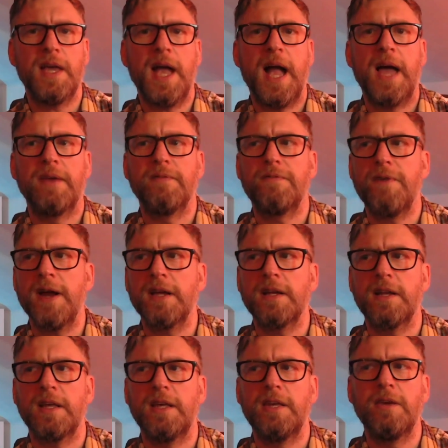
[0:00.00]
and
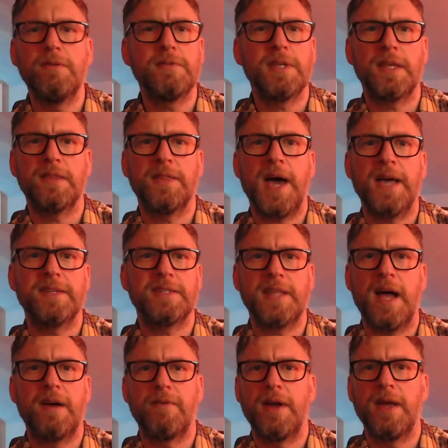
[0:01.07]
frankly, using that
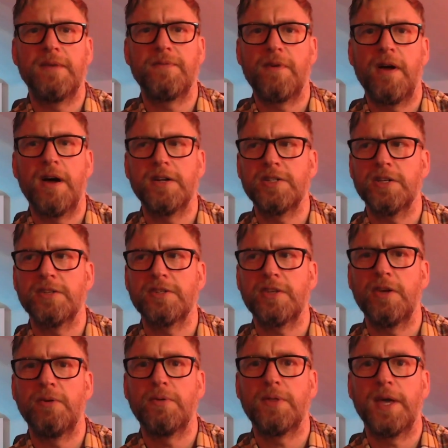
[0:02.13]
stat array for Archer
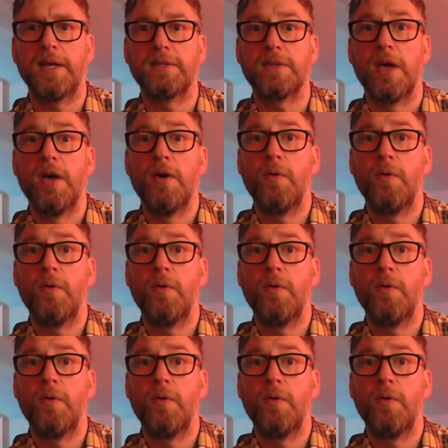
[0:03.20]
skewed things